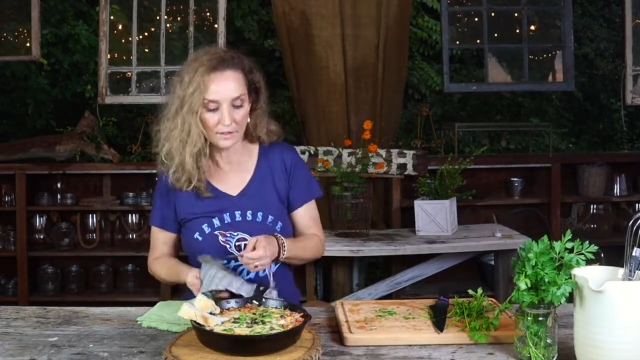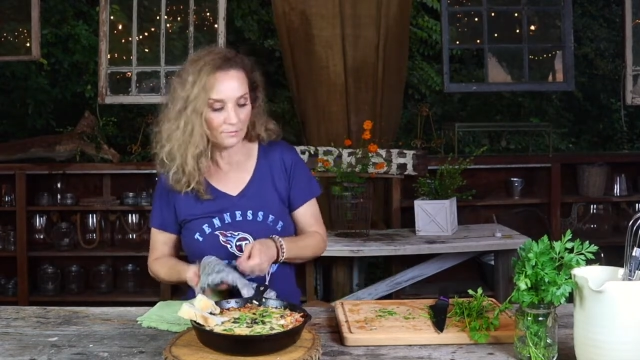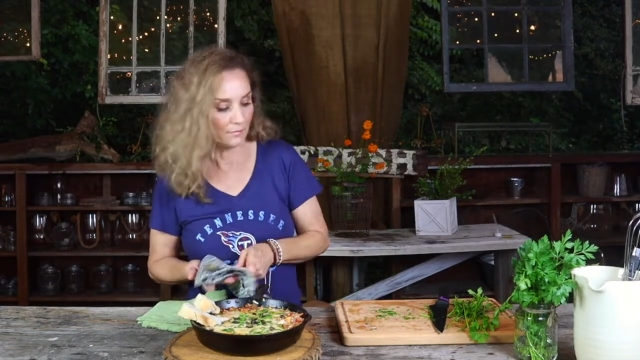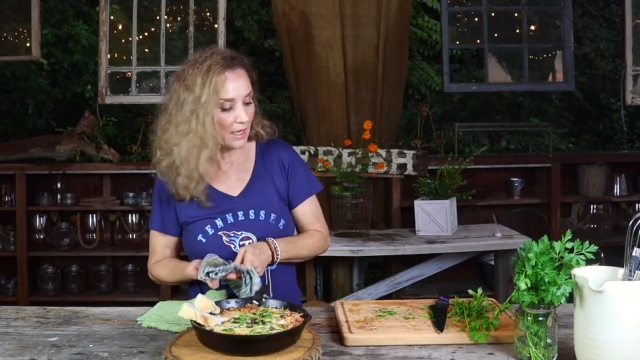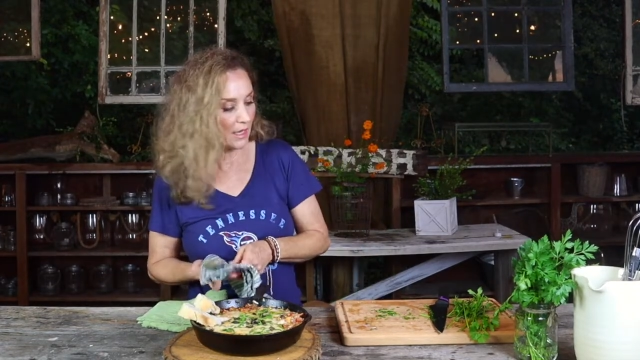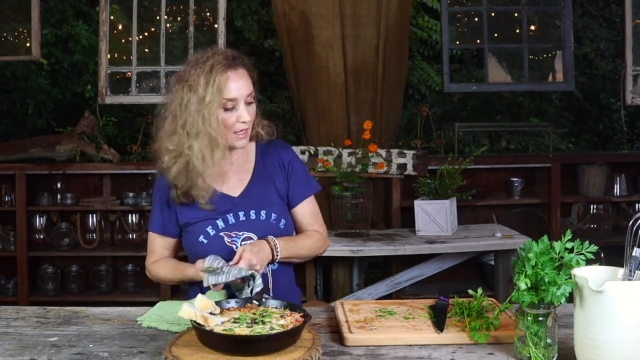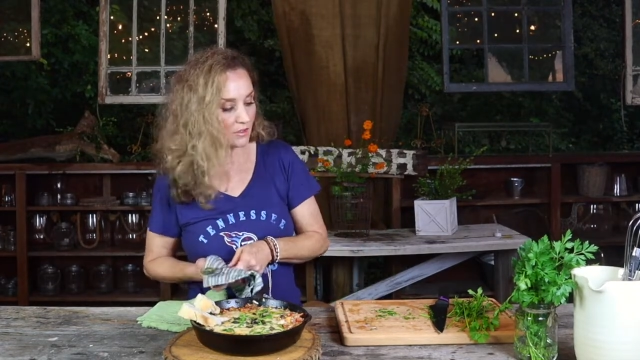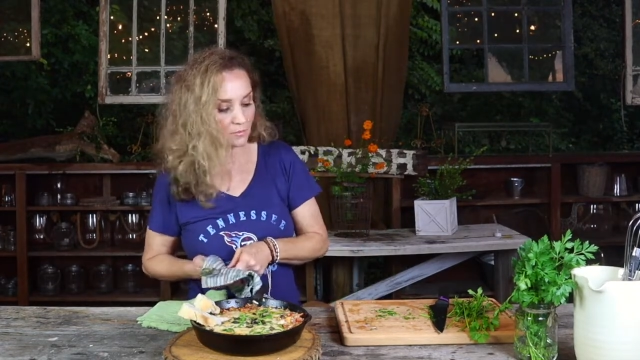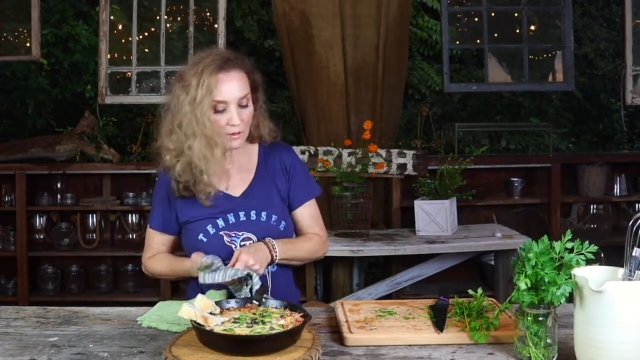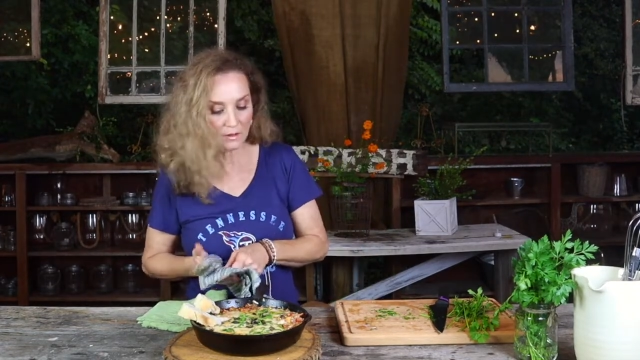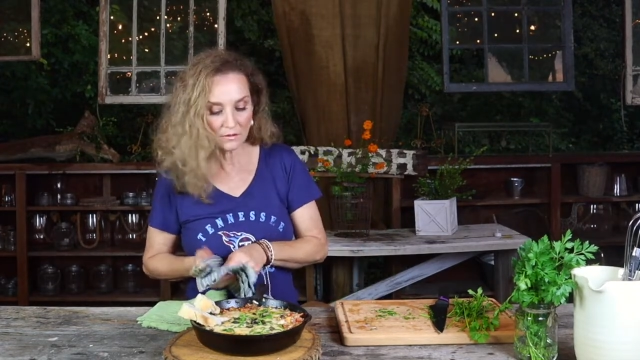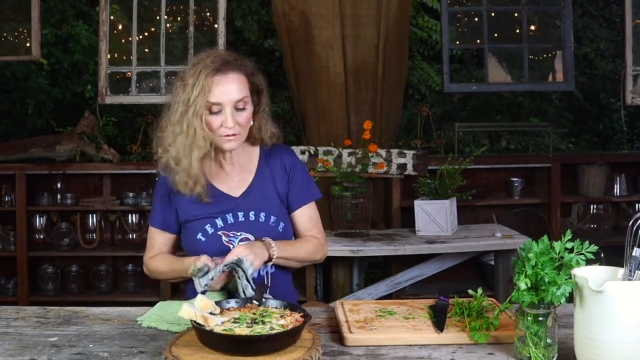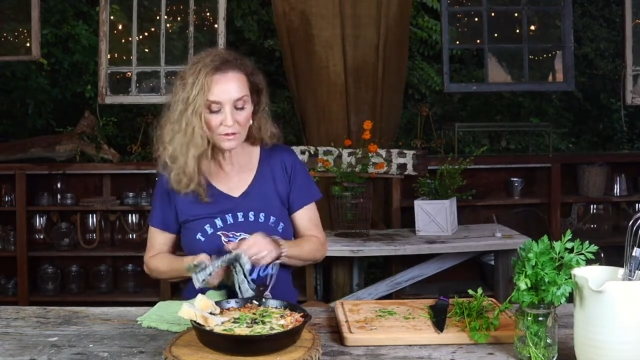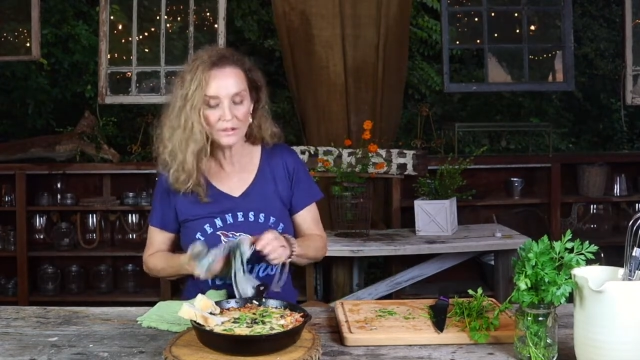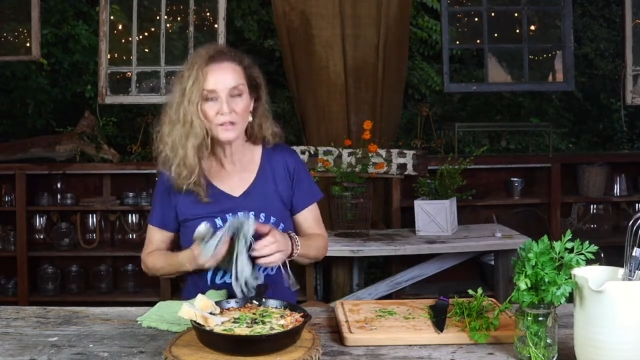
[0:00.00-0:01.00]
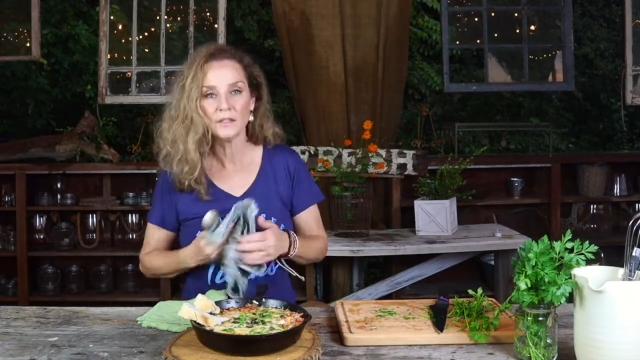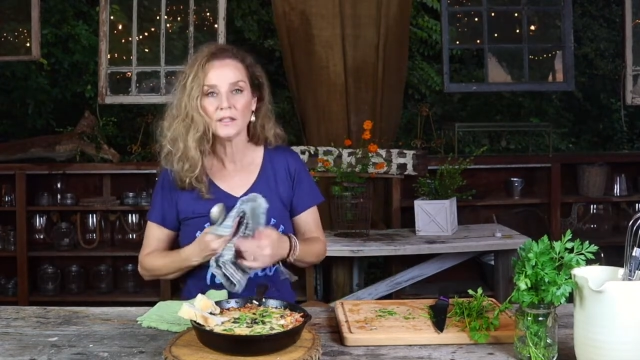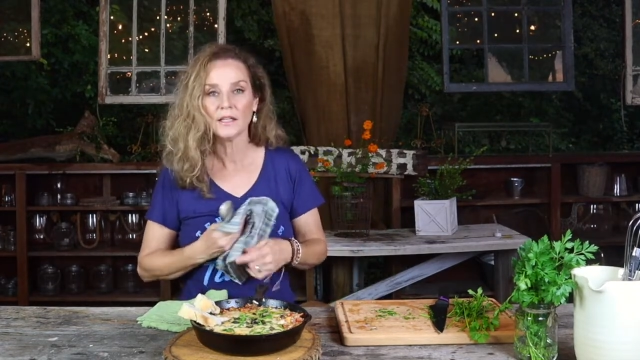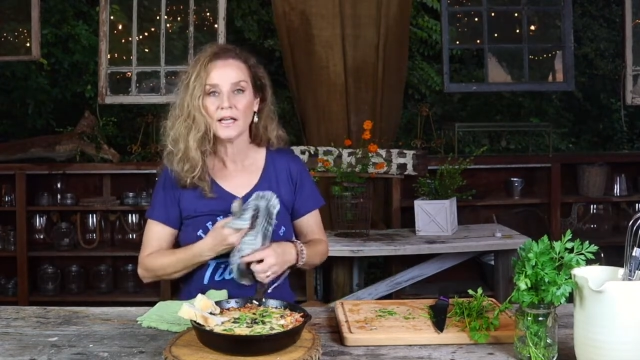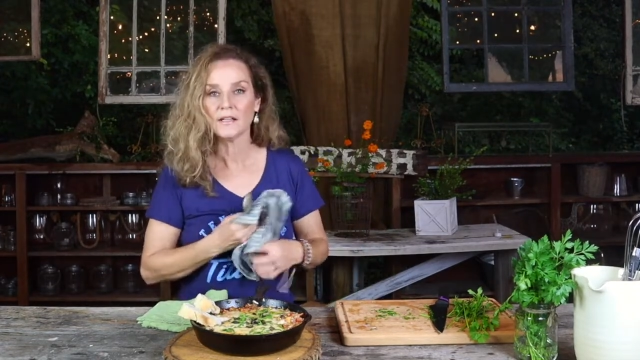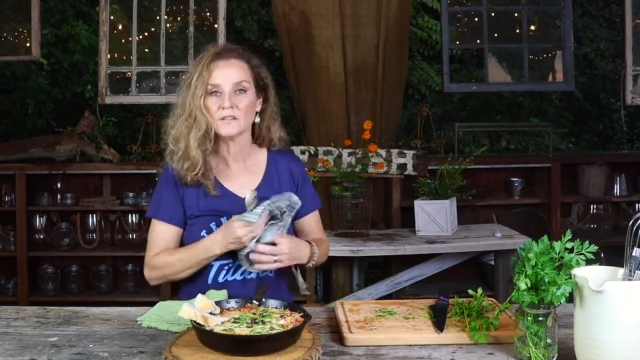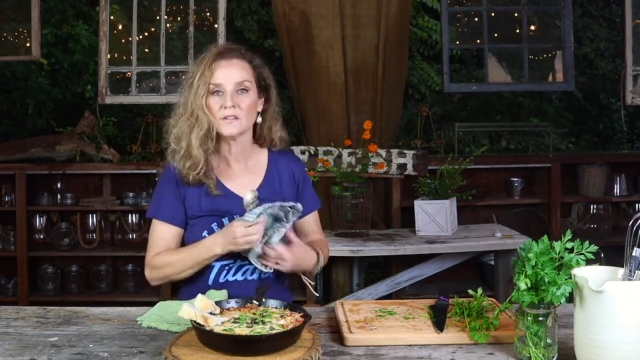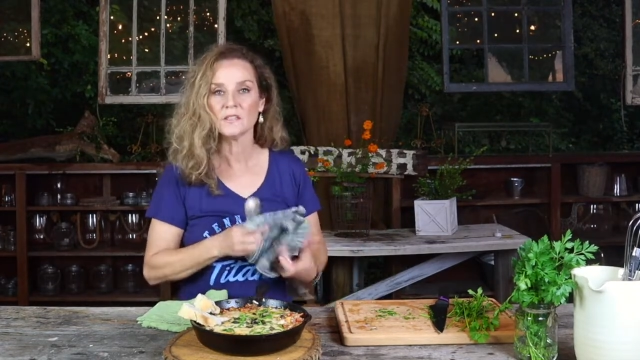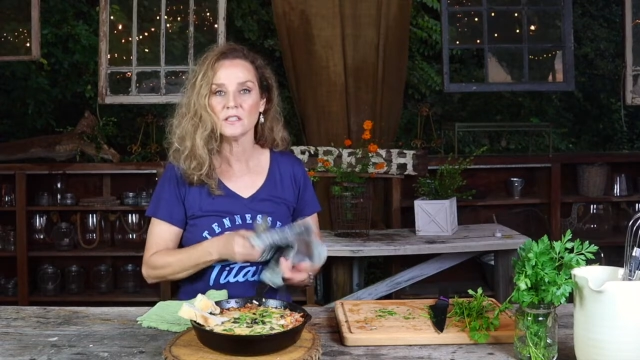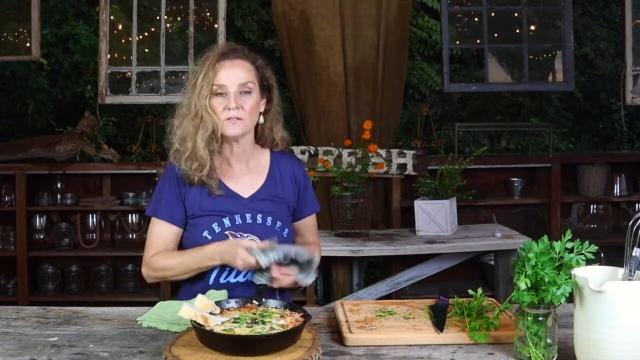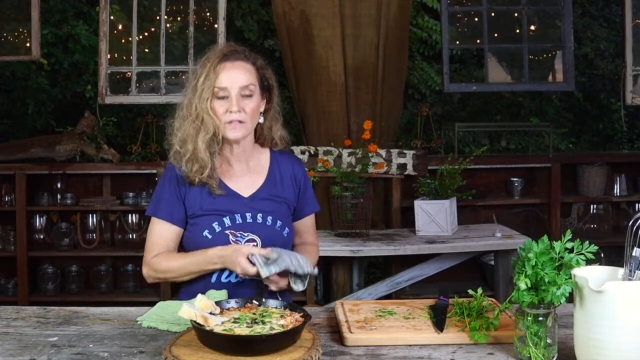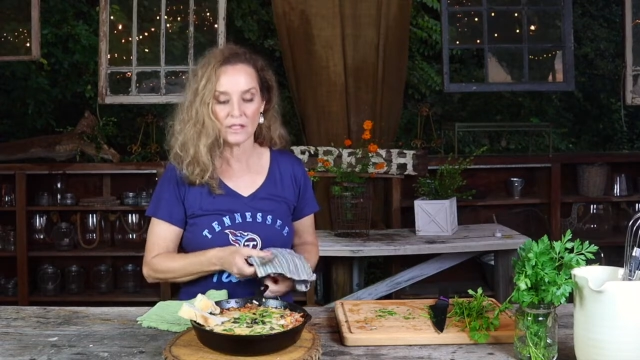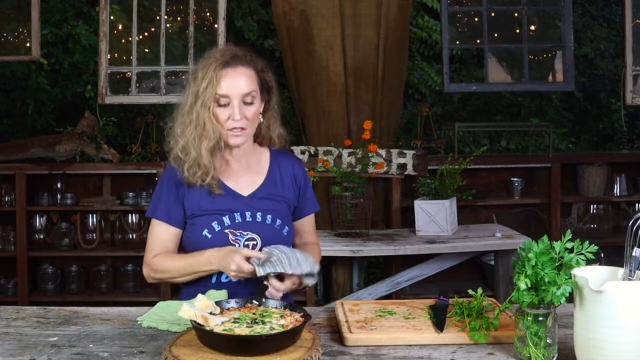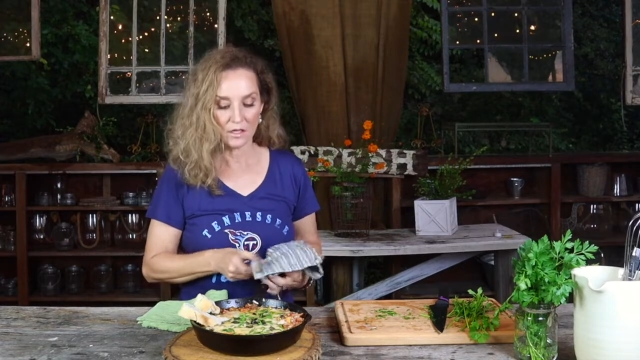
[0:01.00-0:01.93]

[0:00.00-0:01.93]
My husband has the TV